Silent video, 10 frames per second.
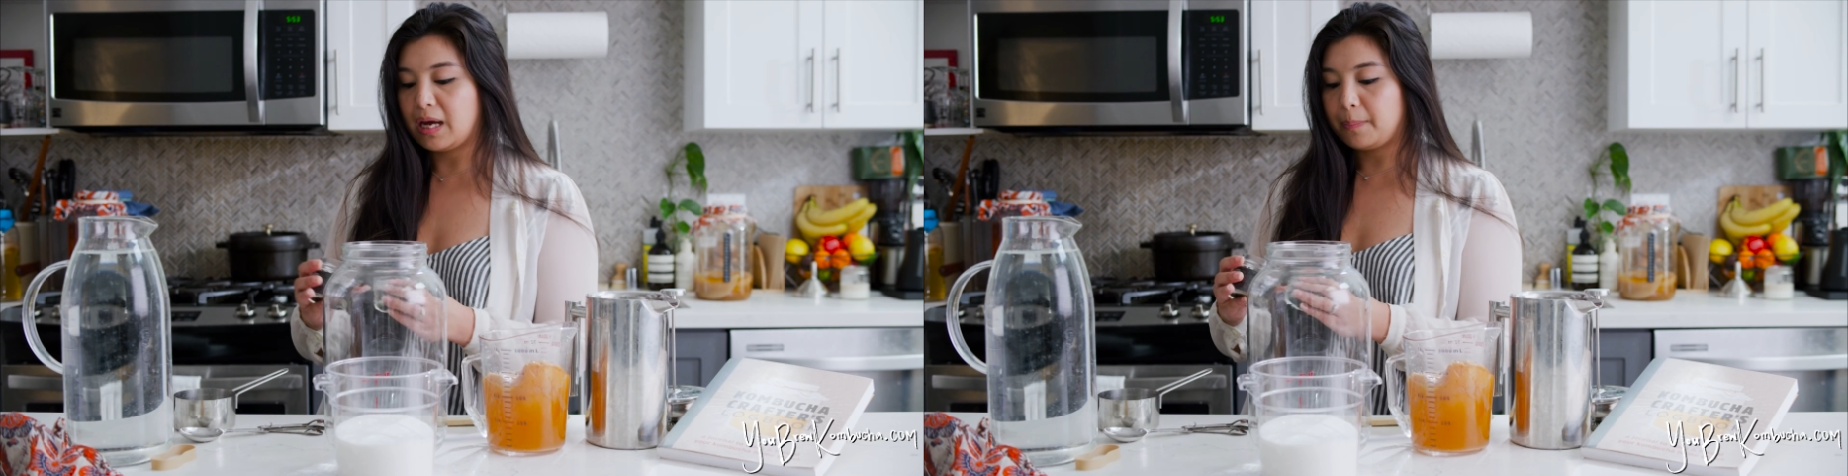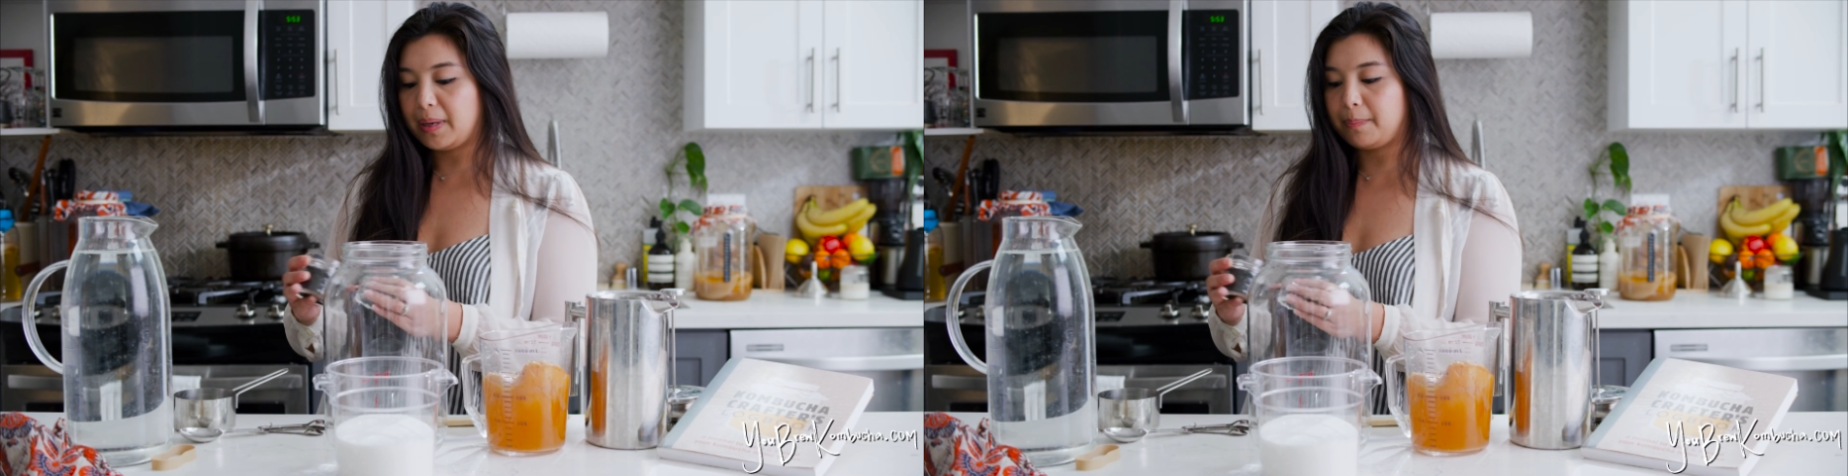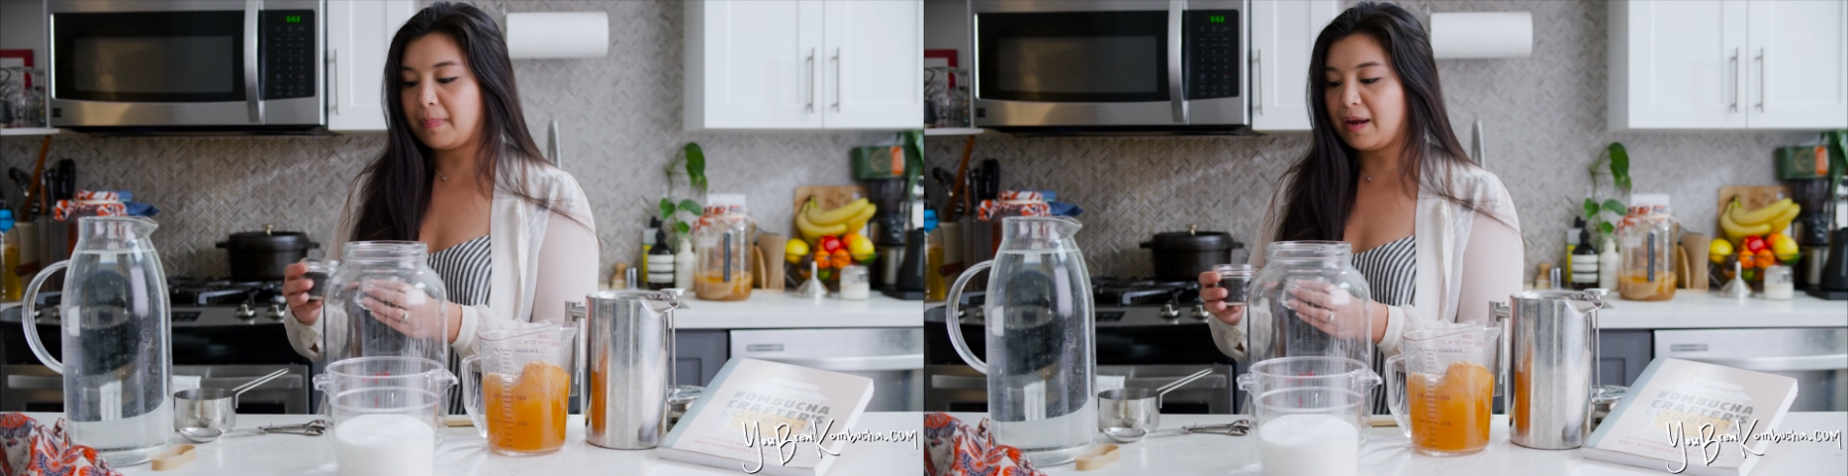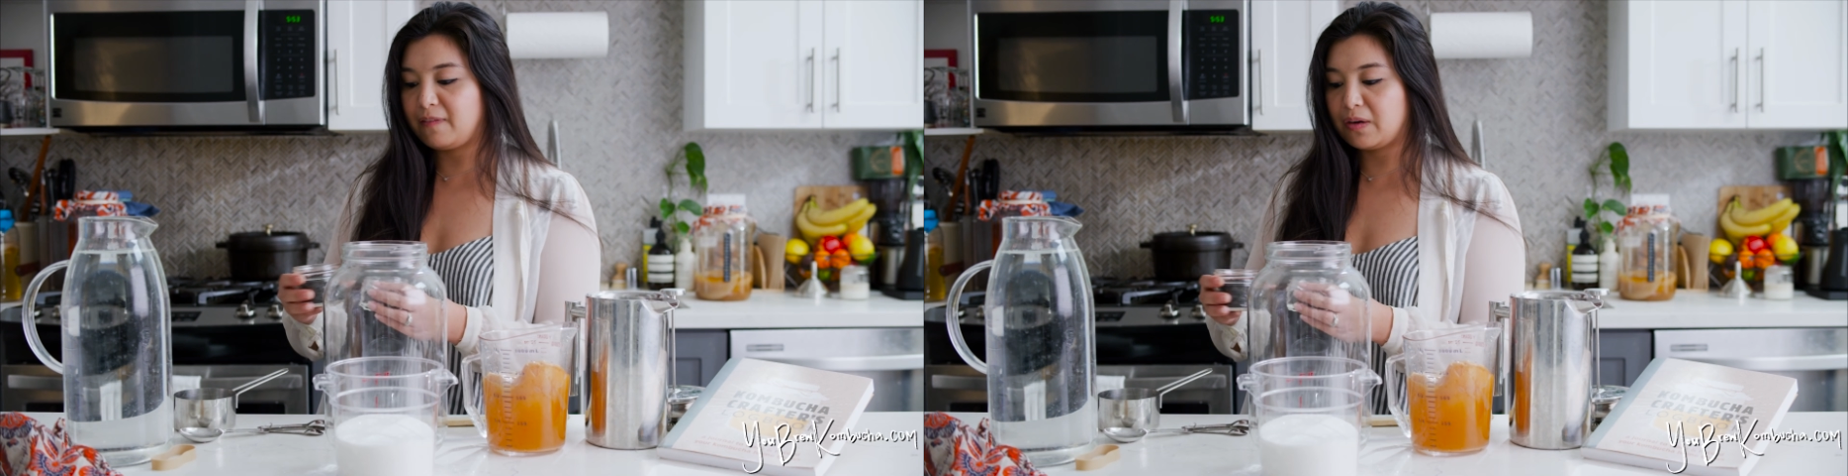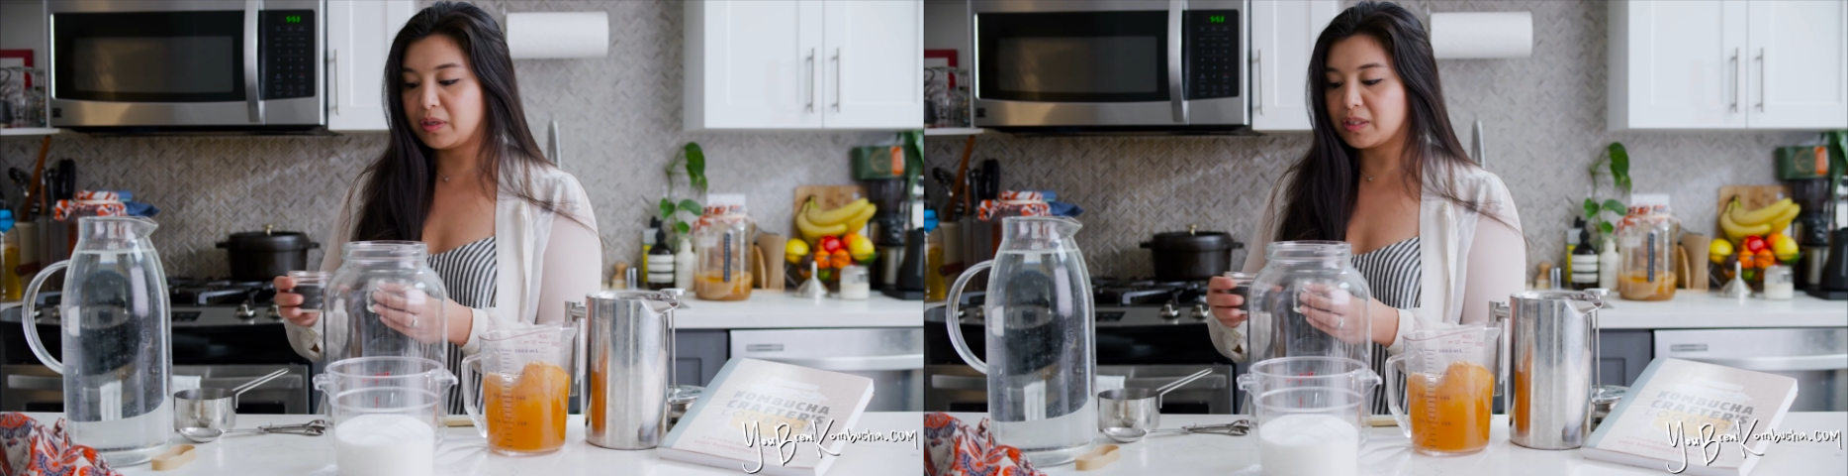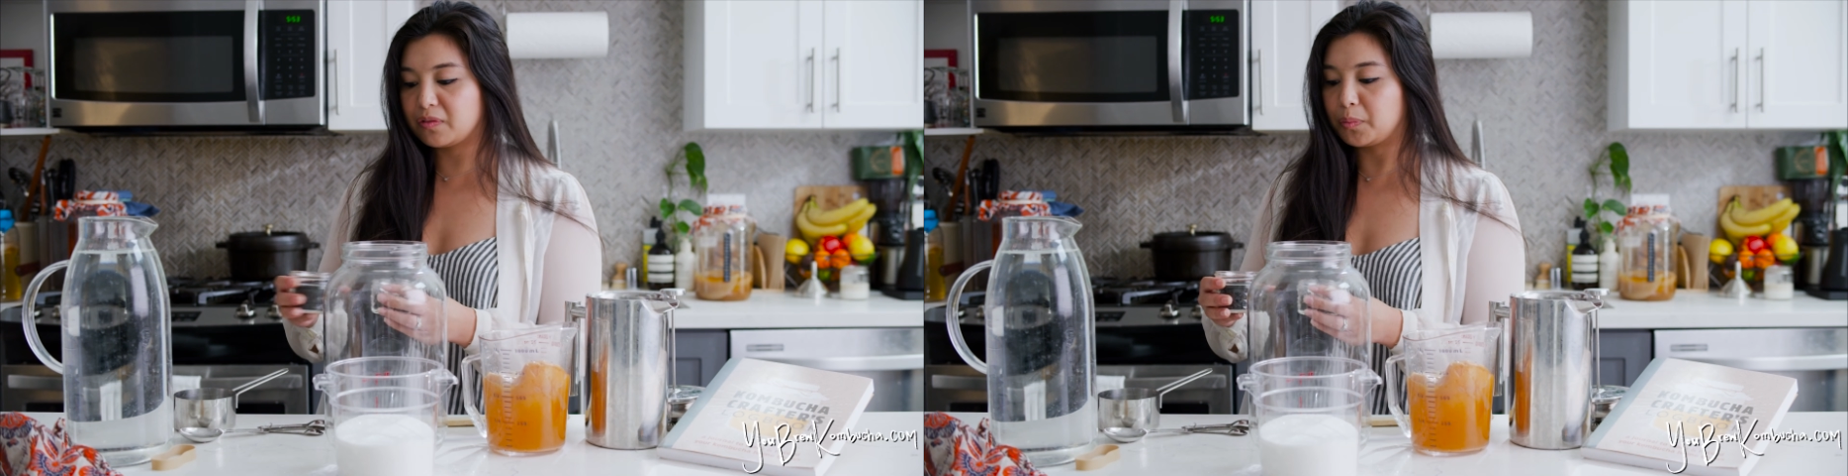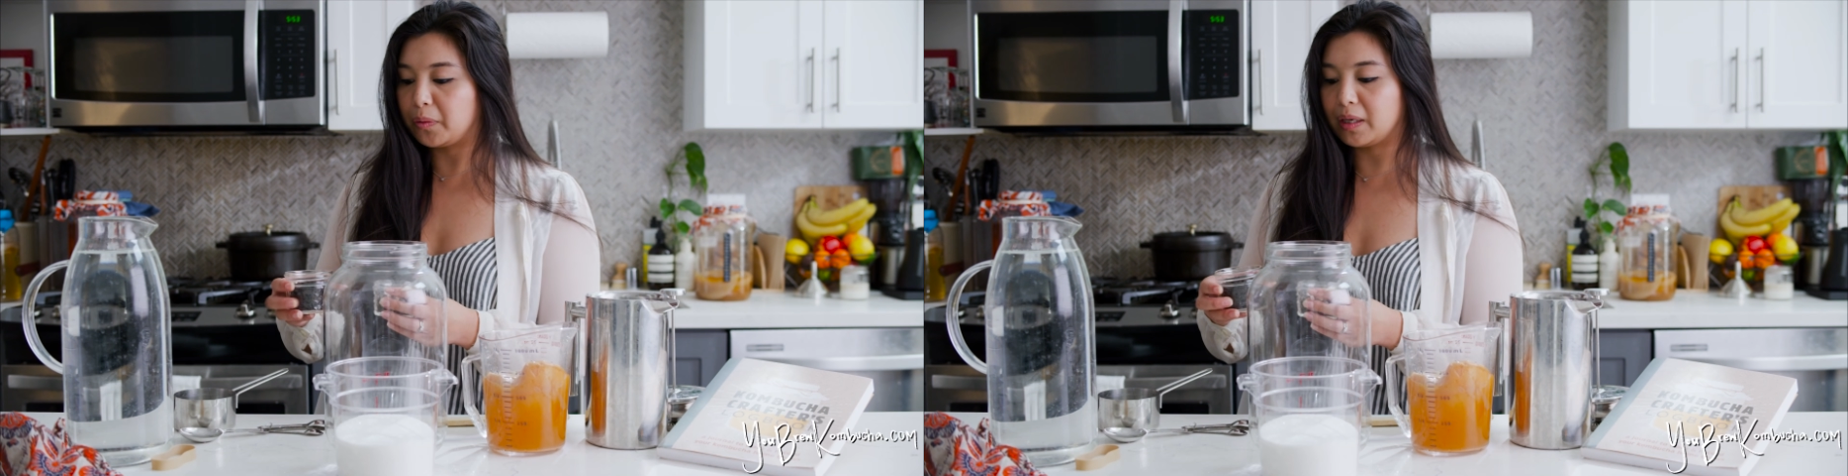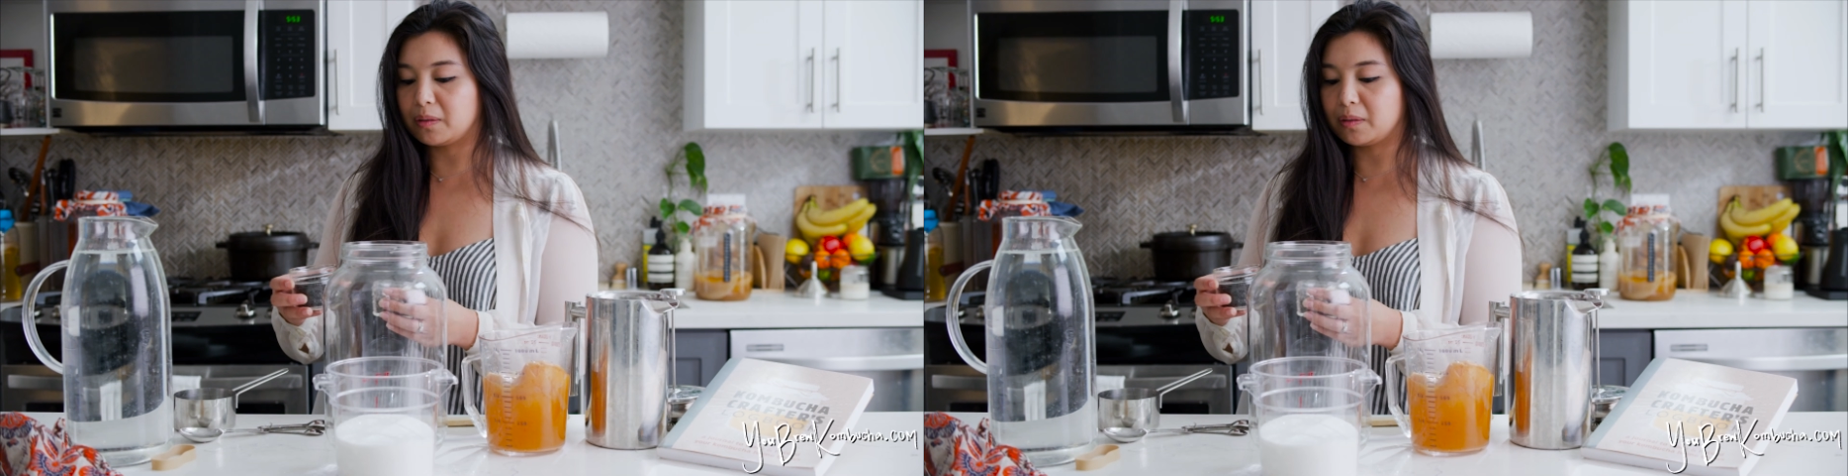But my favorites for brewing